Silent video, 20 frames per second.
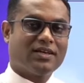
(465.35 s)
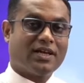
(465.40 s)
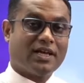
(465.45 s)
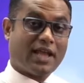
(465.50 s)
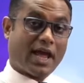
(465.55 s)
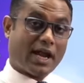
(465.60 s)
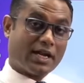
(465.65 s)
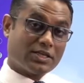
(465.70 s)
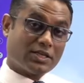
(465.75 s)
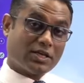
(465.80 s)

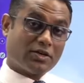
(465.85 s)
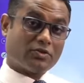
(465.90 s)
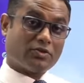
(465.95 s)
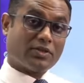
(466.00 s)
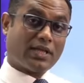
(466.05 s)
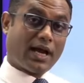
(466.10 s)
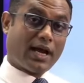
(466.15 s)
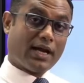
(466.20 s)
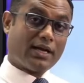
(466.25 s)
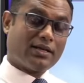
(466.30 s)
In addition to
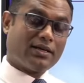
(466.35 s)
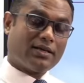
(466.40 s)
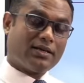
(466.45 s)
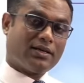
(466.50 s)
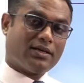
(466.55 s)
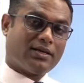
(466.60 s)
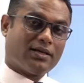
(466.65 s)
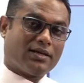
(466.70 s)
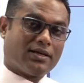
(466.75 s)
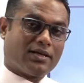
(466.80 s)
that,
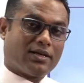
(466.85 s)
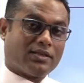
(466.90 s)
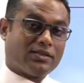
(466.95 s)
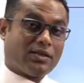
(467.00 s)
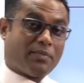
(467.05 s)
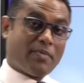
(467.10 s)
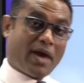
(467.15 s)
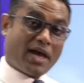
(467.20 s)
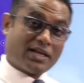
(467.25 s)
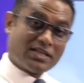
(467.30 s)

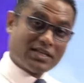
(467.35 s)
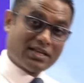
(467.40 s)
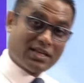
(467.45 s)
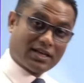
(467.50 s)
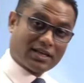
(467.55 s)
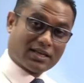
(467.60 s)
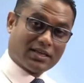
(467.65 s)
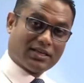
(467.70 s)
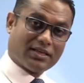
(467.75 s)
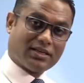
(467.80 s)
the
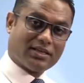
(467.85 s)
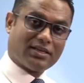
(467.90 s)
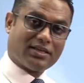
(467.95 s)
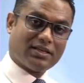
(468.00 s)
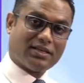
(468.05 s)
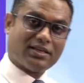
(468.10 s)
machinery,